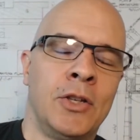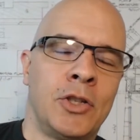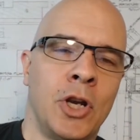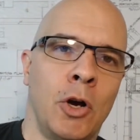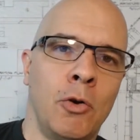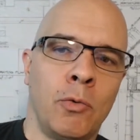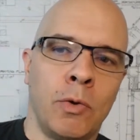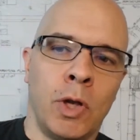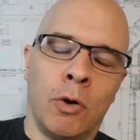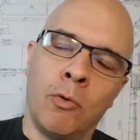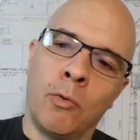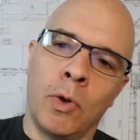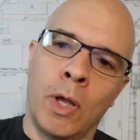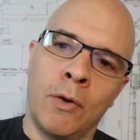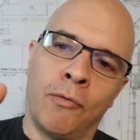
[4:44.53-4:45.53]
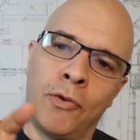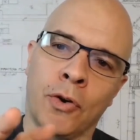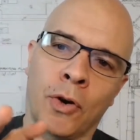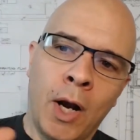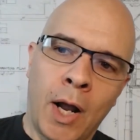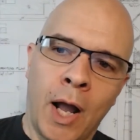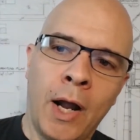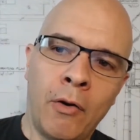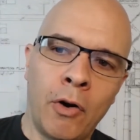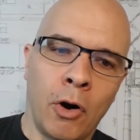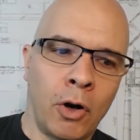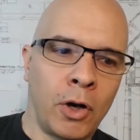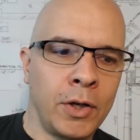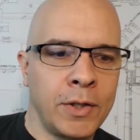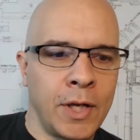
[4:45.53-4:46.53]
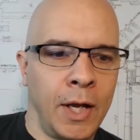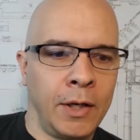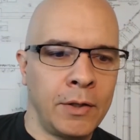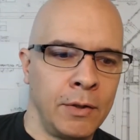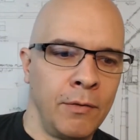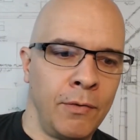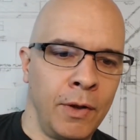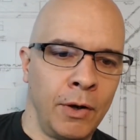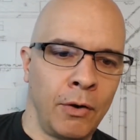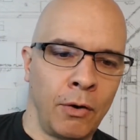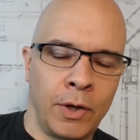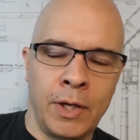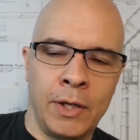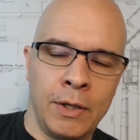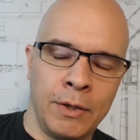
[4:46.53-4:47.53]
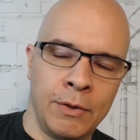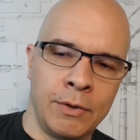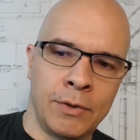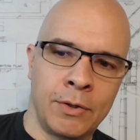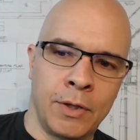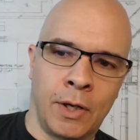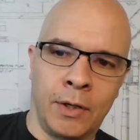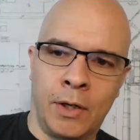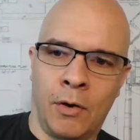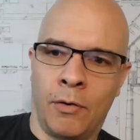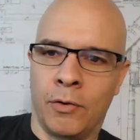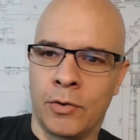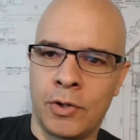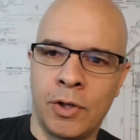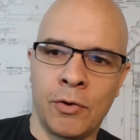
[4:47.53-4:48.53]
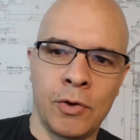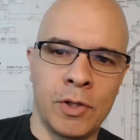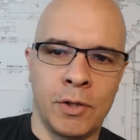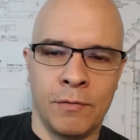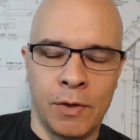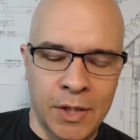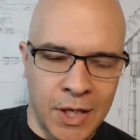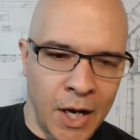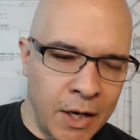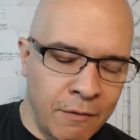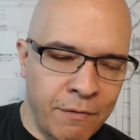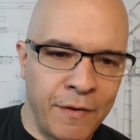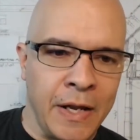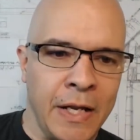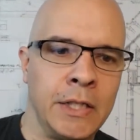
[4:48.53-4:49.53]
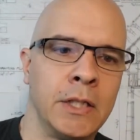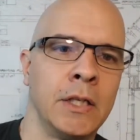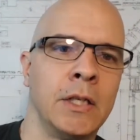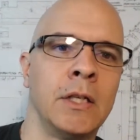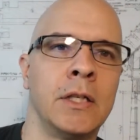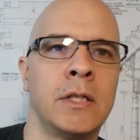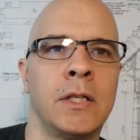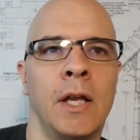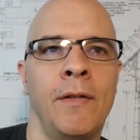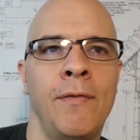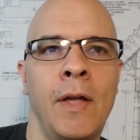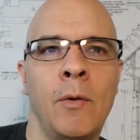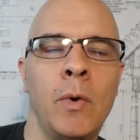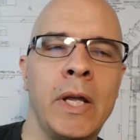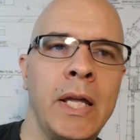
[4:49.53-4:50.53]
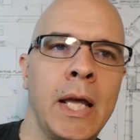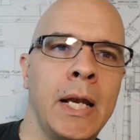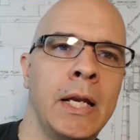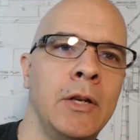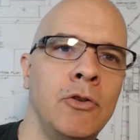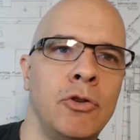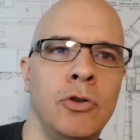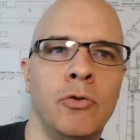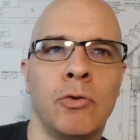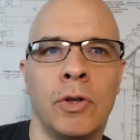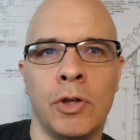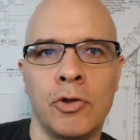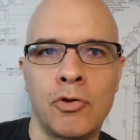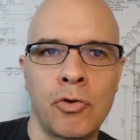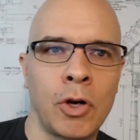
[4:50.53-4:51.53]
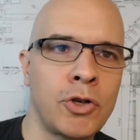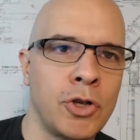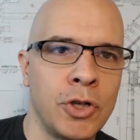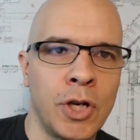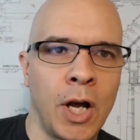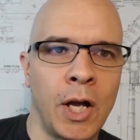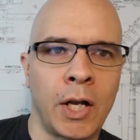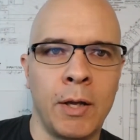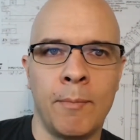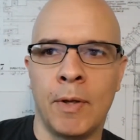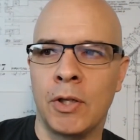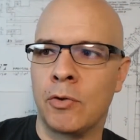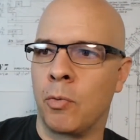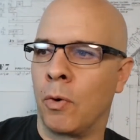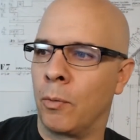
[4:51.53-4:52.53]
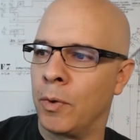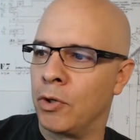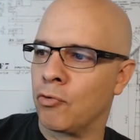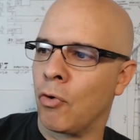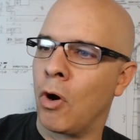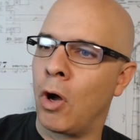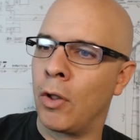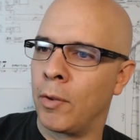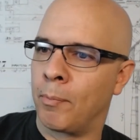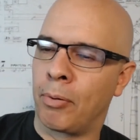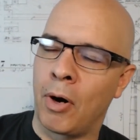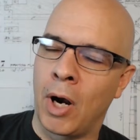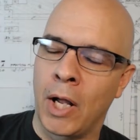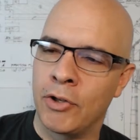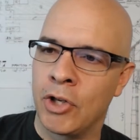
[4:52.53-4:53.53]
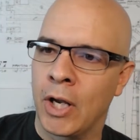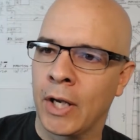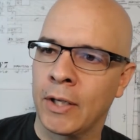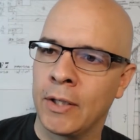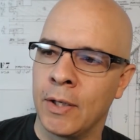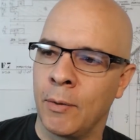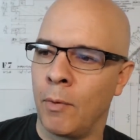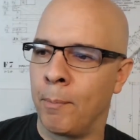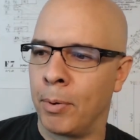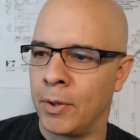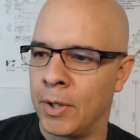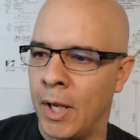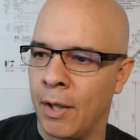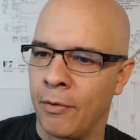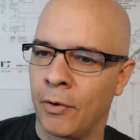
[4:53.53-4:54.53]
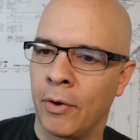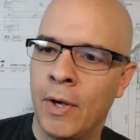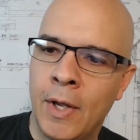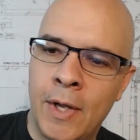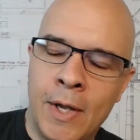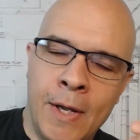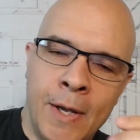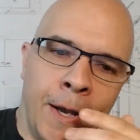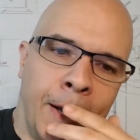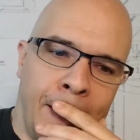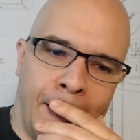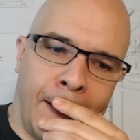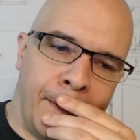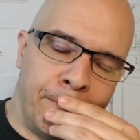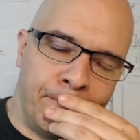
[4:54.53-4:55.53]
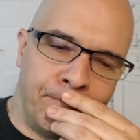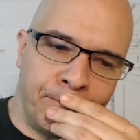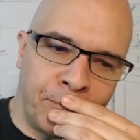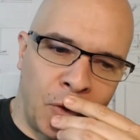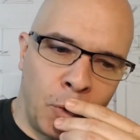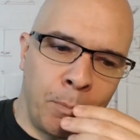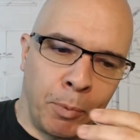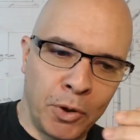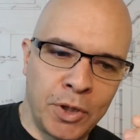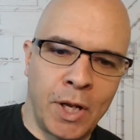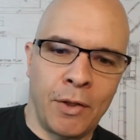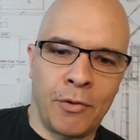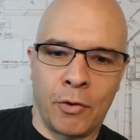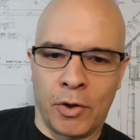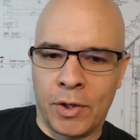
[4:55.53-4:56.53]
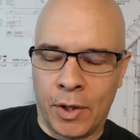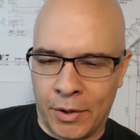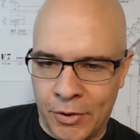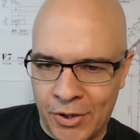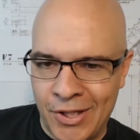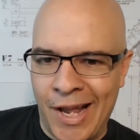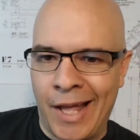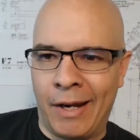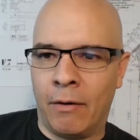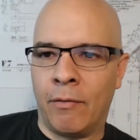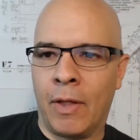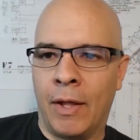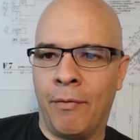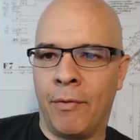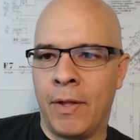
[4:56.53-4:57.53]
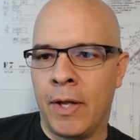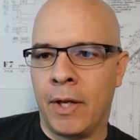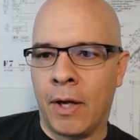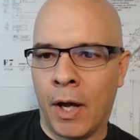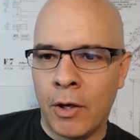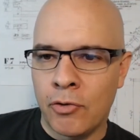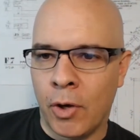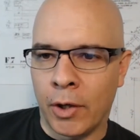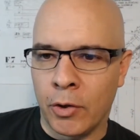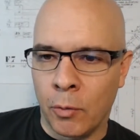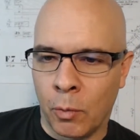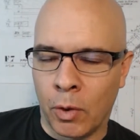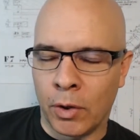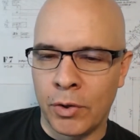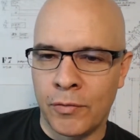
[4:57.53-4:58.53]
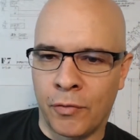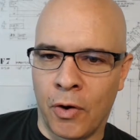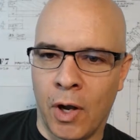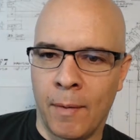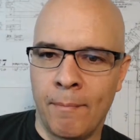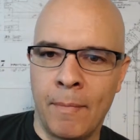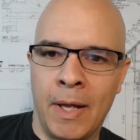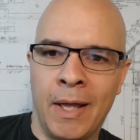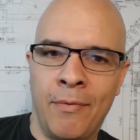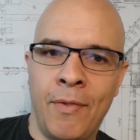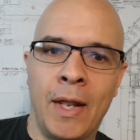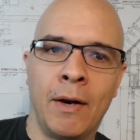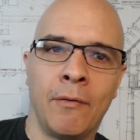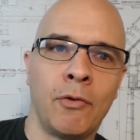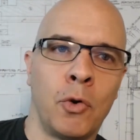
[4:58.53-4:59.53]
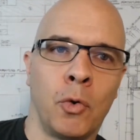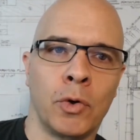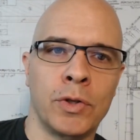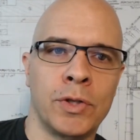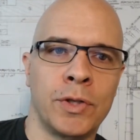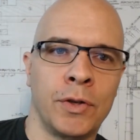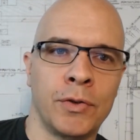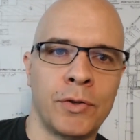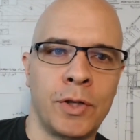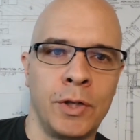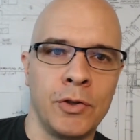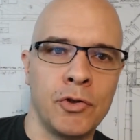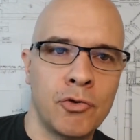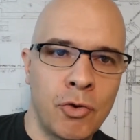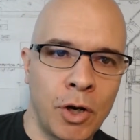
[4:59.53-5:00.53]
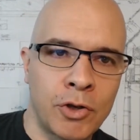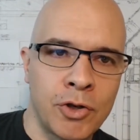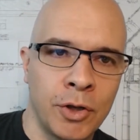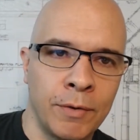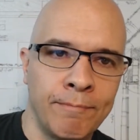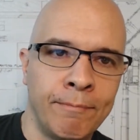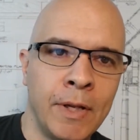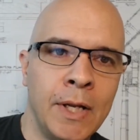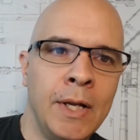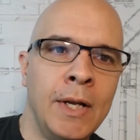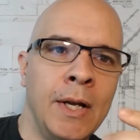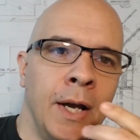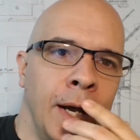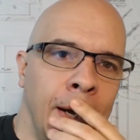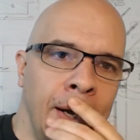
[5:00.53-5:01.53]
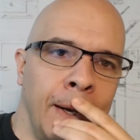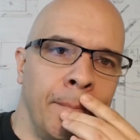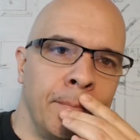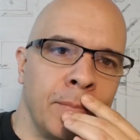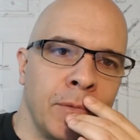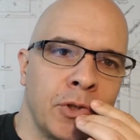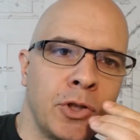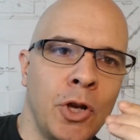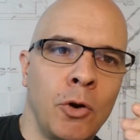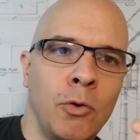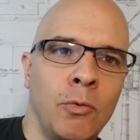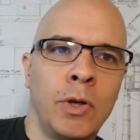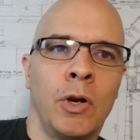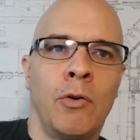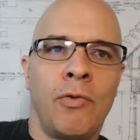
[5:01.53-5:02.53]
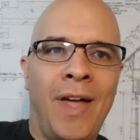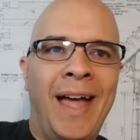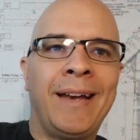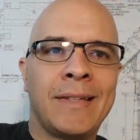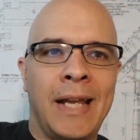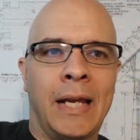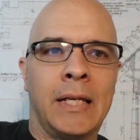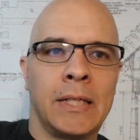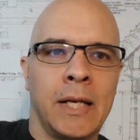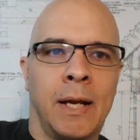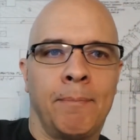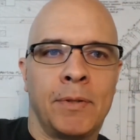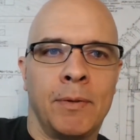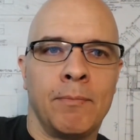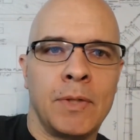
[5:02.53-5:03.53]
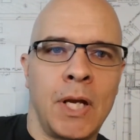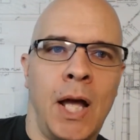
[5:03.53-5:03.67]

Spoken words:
So, if you're going to hire an architect, there is, there's a series of design phases, and then we get into construction documents where we draw the project and we put together a set that the contractor works from, and then of course there's construction. So, that takes up some